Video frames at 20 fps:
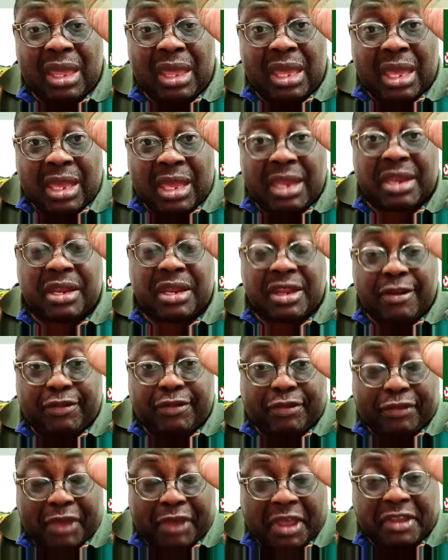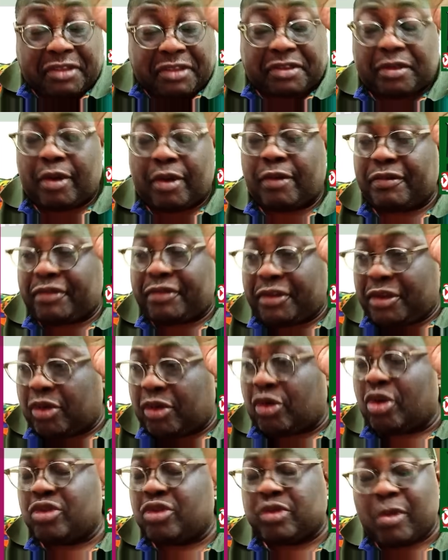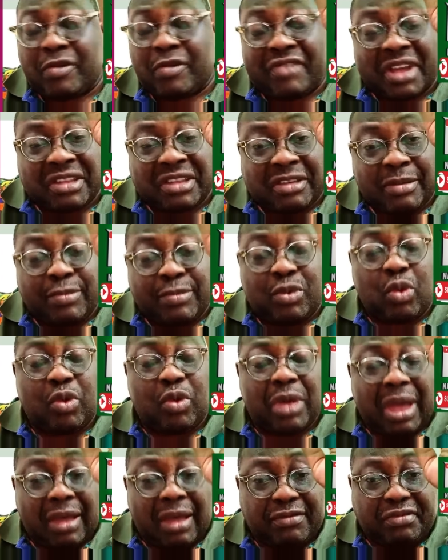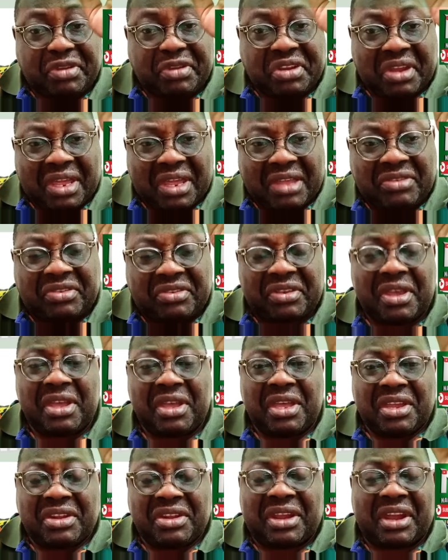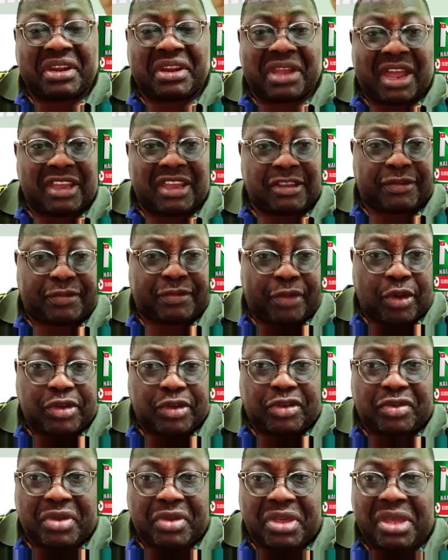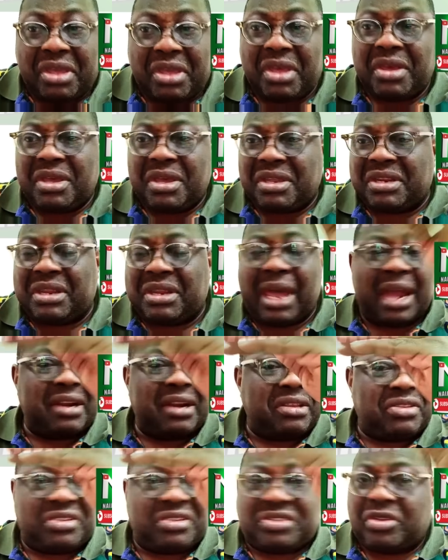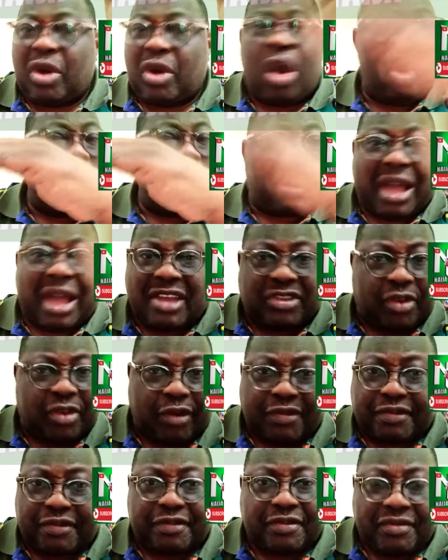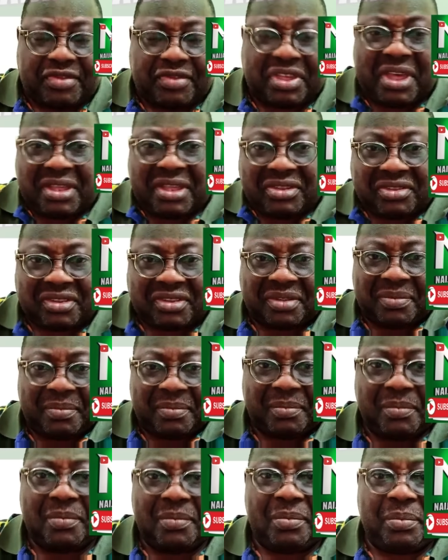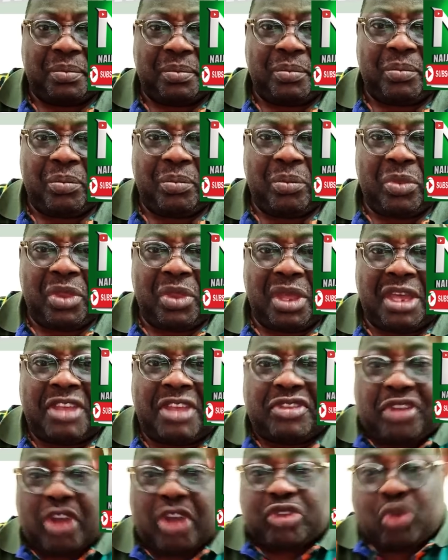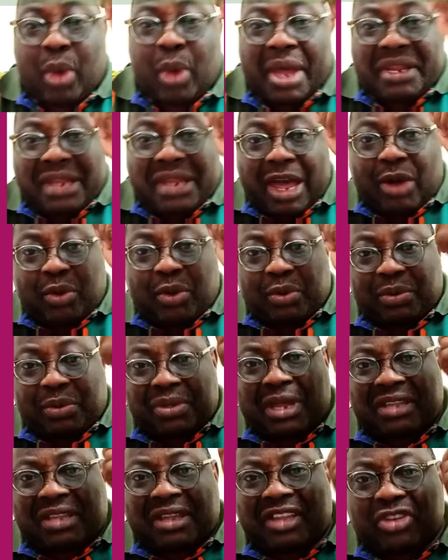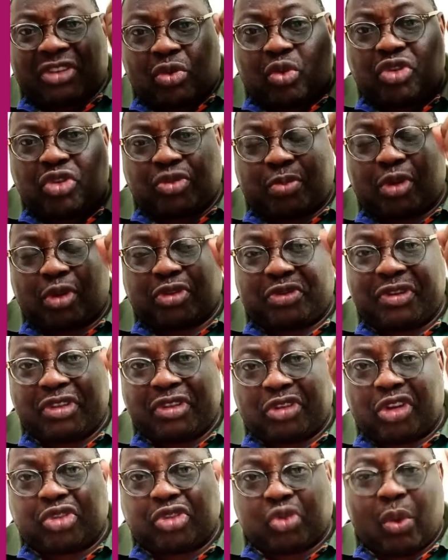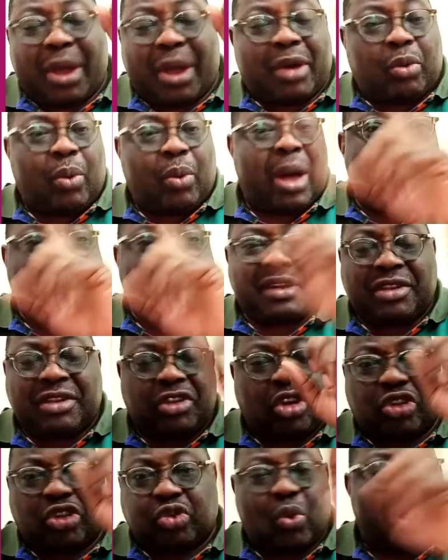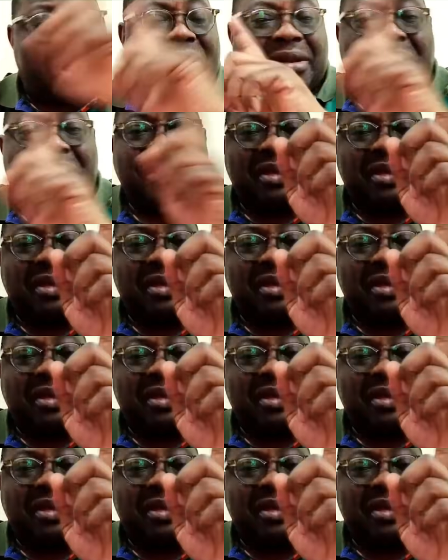in the face of incontrovertible evidence that there is forgery, there is all kinds of things. It's just one now that Atiku is pursuing. Just one.